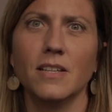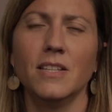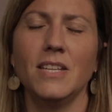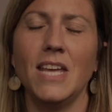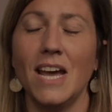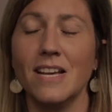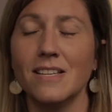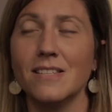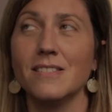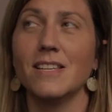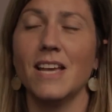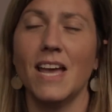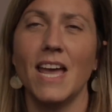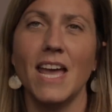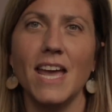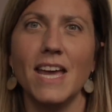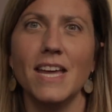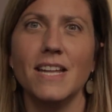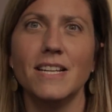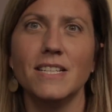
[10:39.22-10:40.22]
Yes,
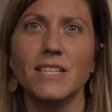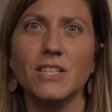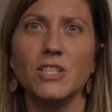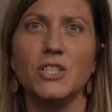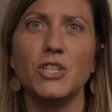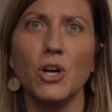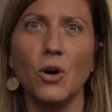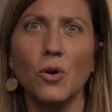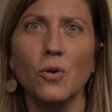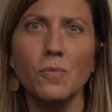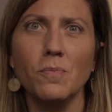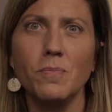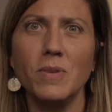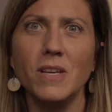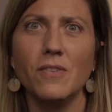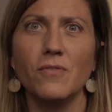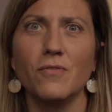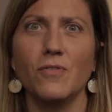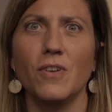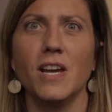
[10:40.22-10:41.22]
and don't
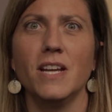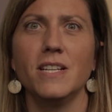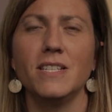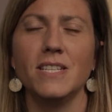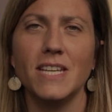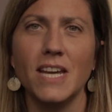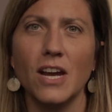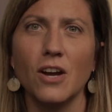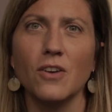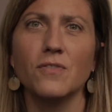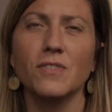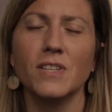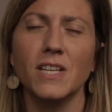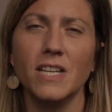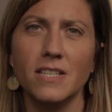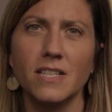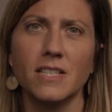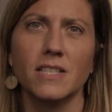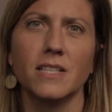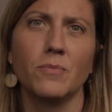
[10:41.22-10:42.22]
be afraid to carefully
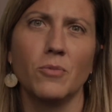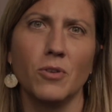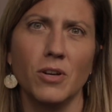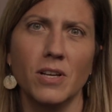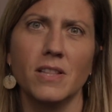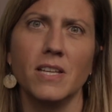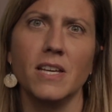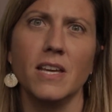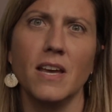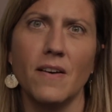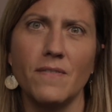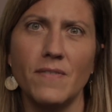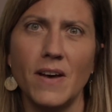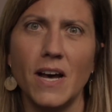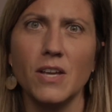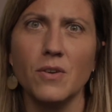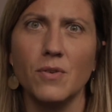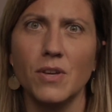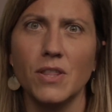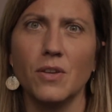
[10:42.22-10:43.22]
and deliberately
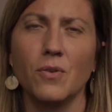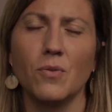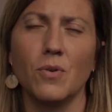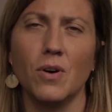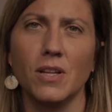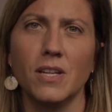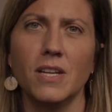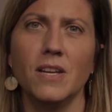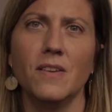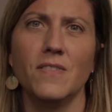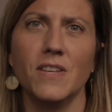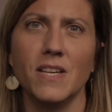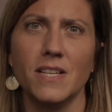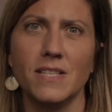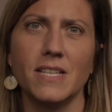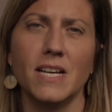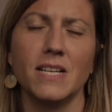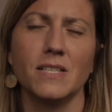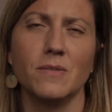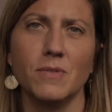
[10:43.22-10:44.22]
evaluate the quality of the
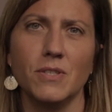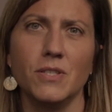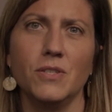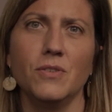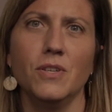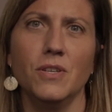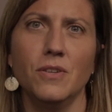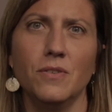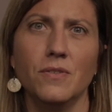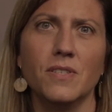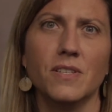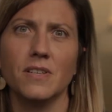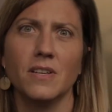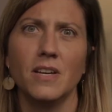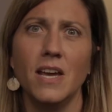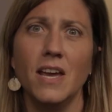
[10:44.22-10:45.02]
assessments you use.